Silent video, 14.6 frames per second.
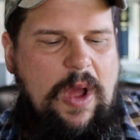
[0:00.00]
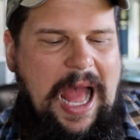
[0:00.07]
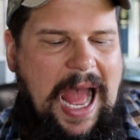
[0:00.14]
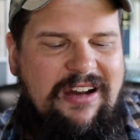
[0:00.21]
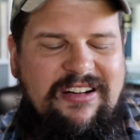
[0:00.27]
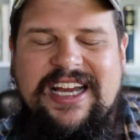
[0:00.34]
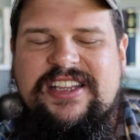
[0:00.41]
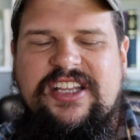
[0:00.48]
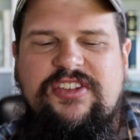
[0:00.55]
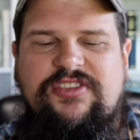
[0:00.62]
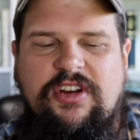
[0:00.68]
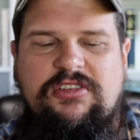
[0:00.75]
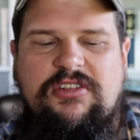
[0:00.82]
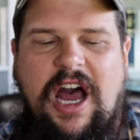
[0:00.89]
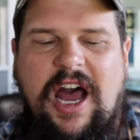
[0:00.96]
I like this
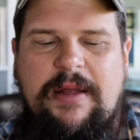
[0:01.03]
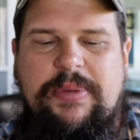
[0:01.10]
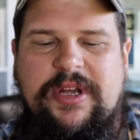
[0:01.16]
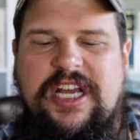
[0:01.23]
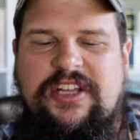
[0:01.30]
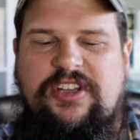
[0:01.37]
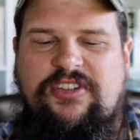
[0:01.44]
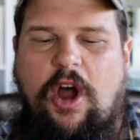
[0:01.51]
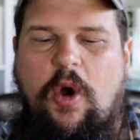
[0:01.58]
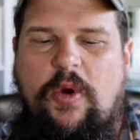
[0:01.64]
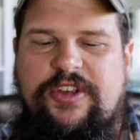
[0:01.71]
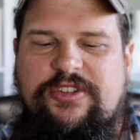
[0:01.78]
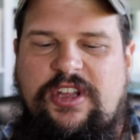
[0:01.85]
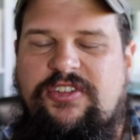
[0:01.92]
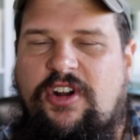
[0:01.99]
a lot because it's
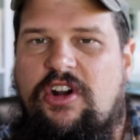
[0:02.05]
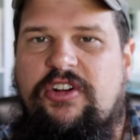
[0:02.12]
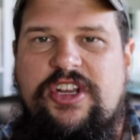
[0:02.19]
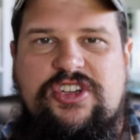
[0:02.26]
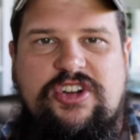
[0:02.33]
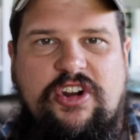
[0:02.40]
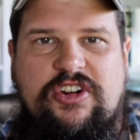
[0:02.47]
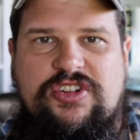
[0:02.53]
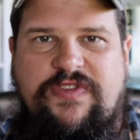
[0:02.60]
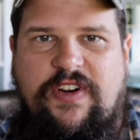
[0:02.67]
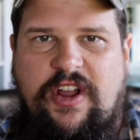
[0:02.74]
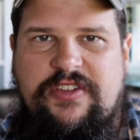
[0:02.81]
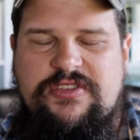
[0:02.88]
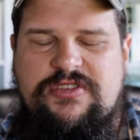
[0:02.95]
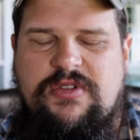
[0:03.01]
early church
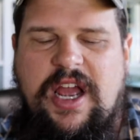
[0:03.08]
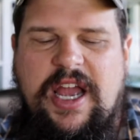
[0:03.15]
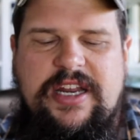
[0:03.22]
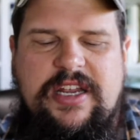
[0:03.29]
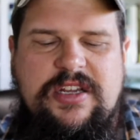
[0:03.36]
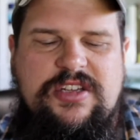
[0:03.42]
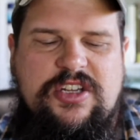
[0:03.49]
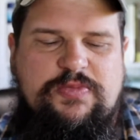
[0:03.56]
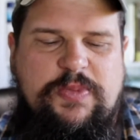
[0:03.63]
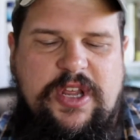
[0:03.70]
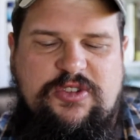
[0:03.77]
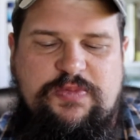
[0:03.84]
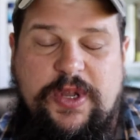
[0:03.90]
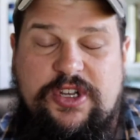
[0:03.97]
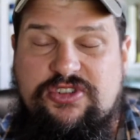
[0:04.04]
fathers writings, it's
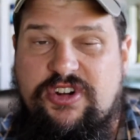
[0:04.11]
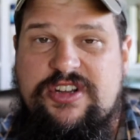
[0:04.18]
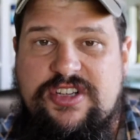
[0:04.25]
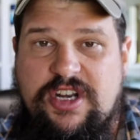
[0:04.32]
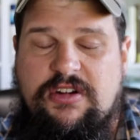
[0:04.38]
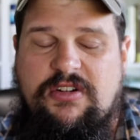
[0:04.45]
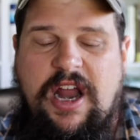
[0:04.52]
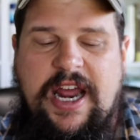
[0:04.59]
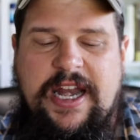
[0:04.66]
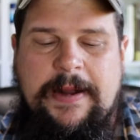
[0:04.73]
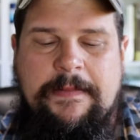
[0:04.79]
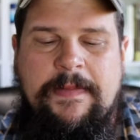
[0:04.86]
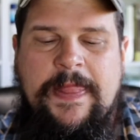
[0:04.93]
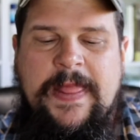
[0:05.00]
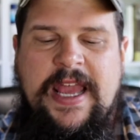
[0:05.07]
patristic
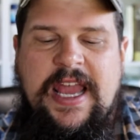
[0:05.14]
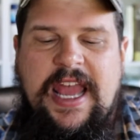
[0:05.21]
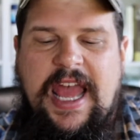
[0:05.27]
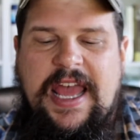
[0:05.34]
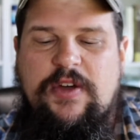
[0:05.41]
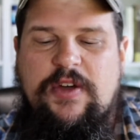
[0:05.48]
writing, and